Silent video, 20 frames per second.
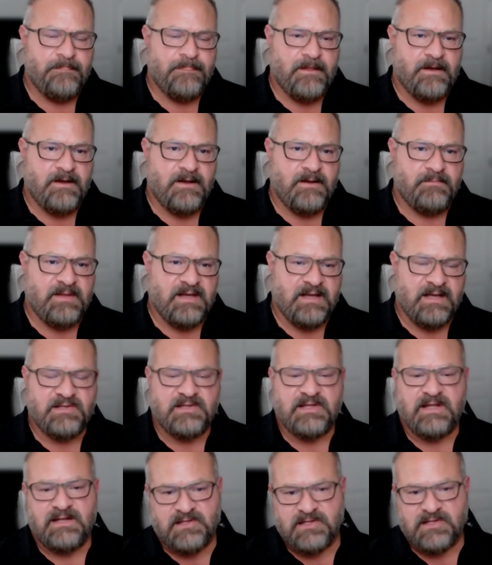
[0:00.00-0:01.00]
Um, like I
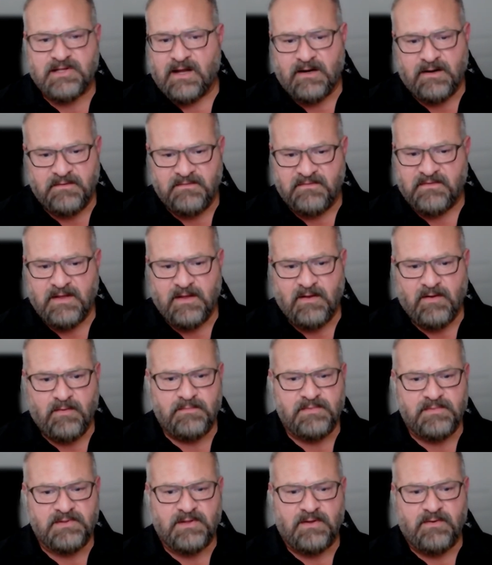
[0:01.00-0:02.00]
said, it's shot on
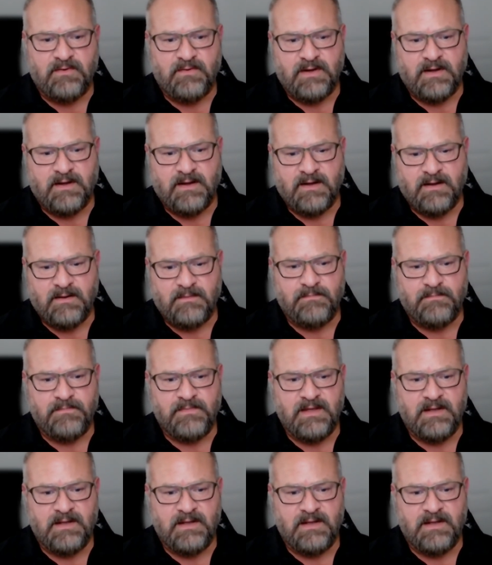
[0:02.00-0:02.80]
film, so um,